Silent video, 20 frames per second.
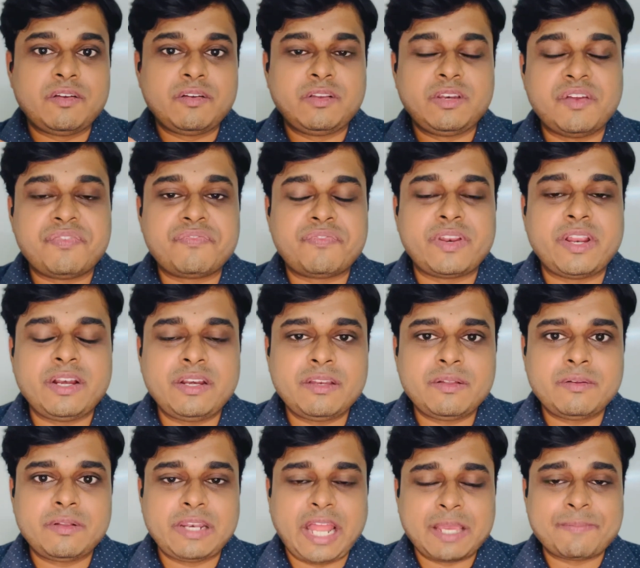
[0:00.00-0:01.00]
different
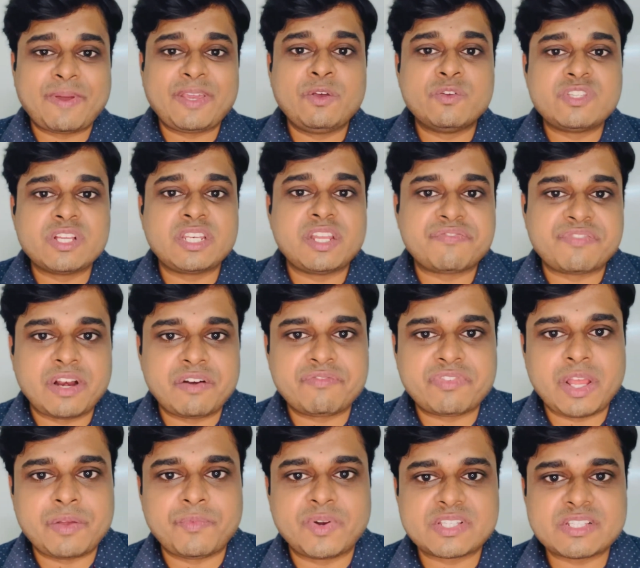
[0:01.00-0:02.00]
like by using different
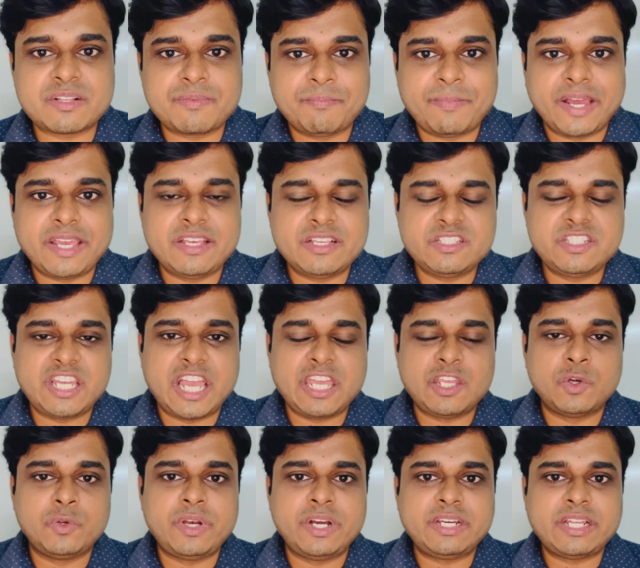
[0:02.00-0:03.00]
frameworks by
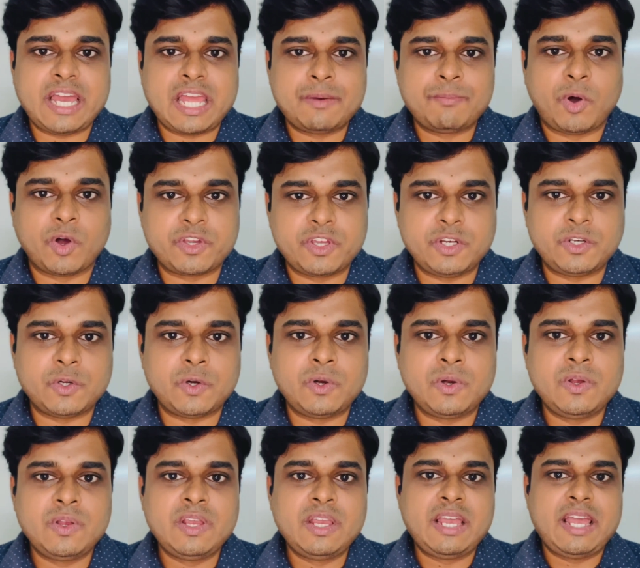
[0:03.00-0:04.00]
JUnit and
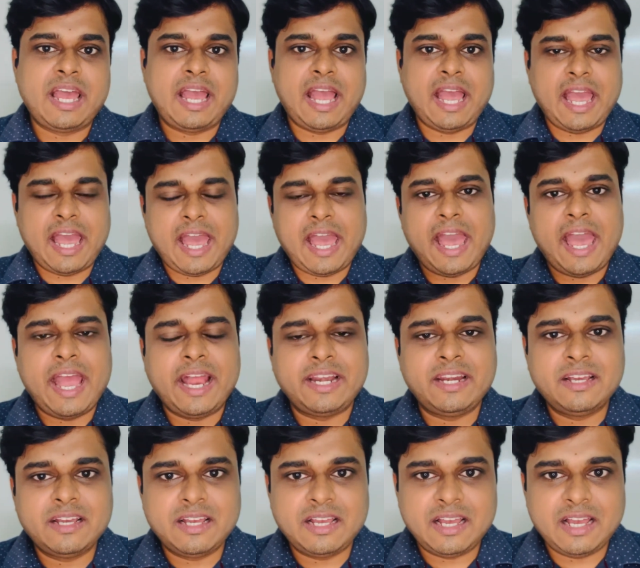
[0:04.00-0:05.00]
Mockito
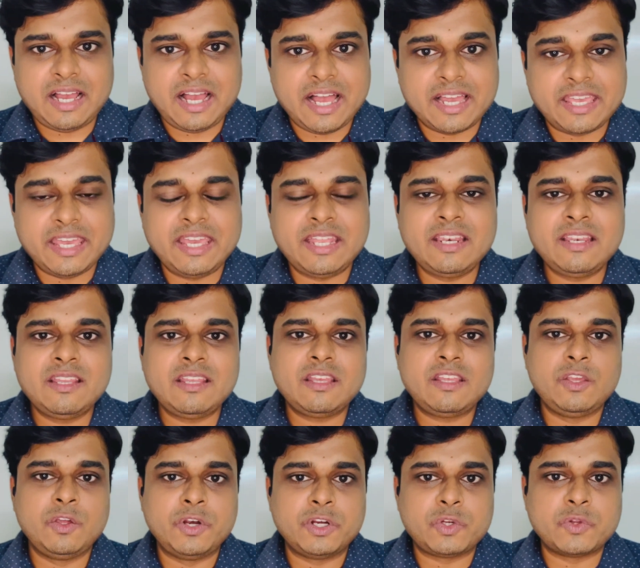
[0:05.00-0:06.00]
and again
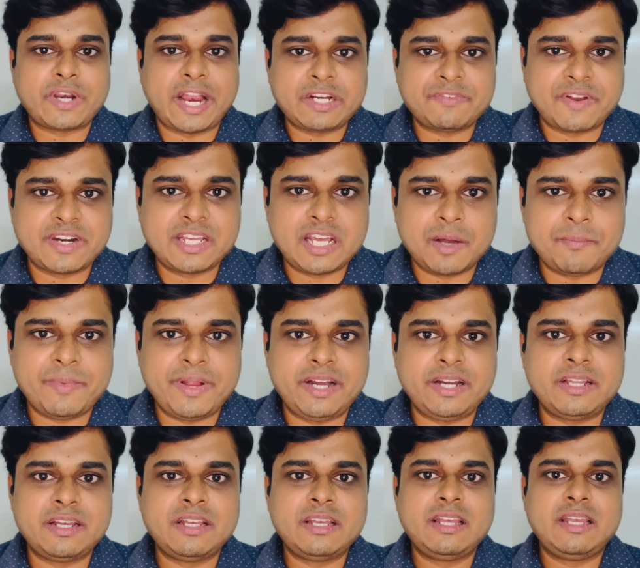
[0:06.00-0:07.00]
you need to write one
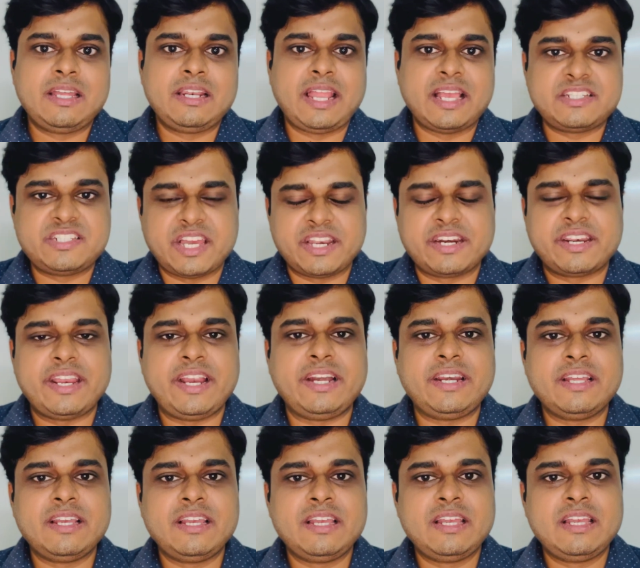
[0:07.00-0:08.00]
comment like
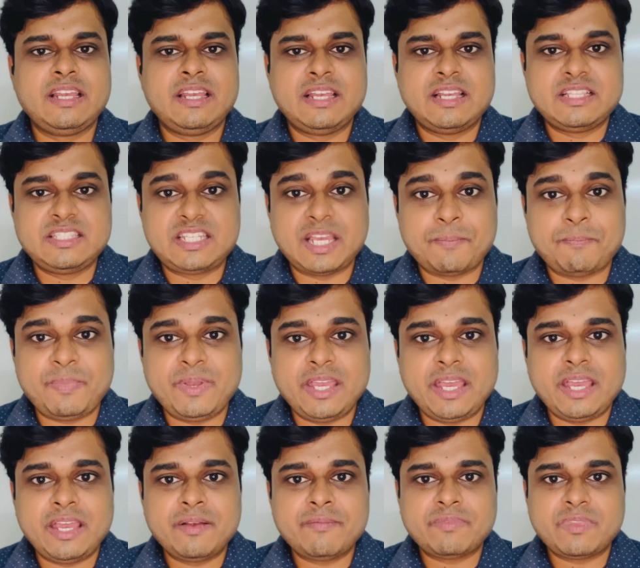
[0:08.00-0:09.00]
generate
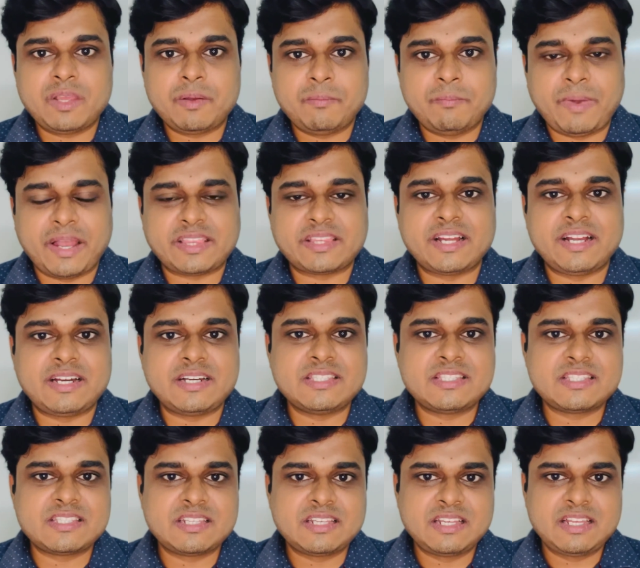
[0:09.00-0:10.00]
JPA
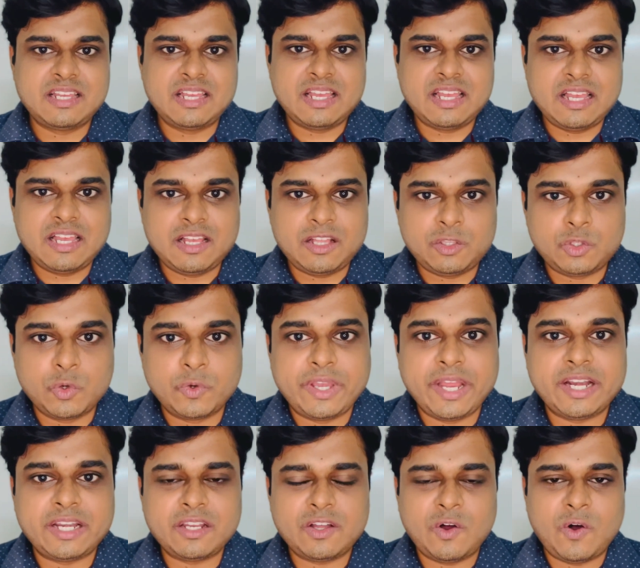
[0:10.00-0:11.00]
methods to
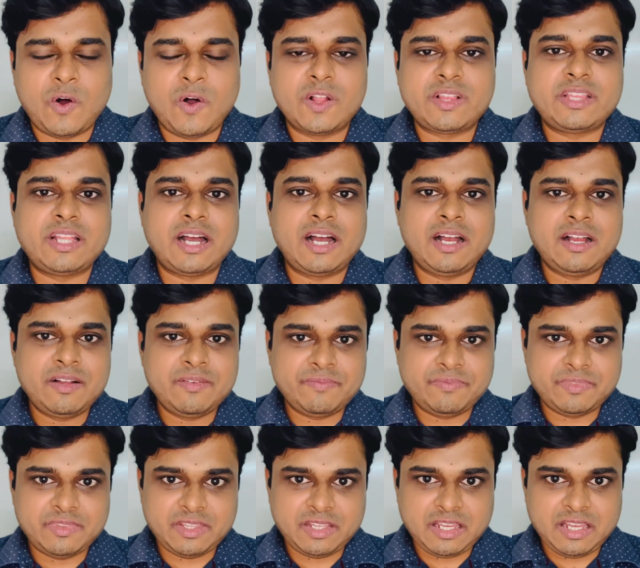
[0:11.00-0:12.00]
get all the
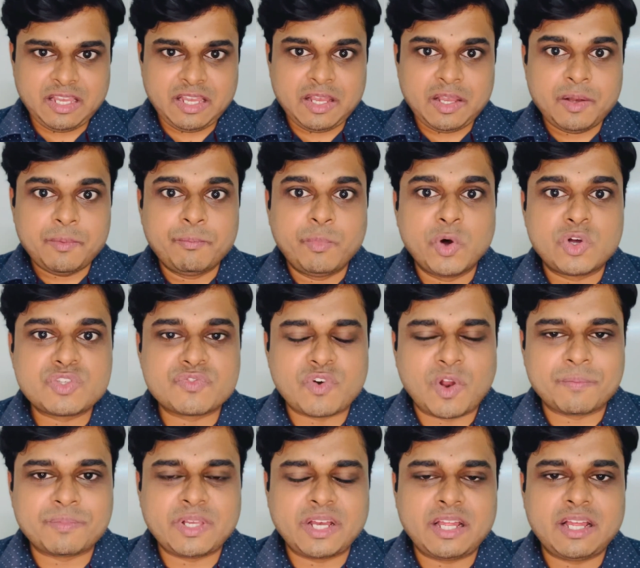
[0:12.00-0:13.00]
books
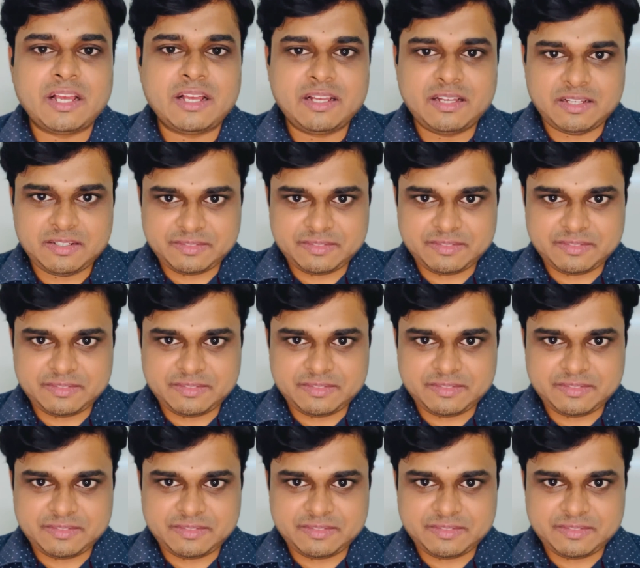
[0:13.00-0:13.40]
from the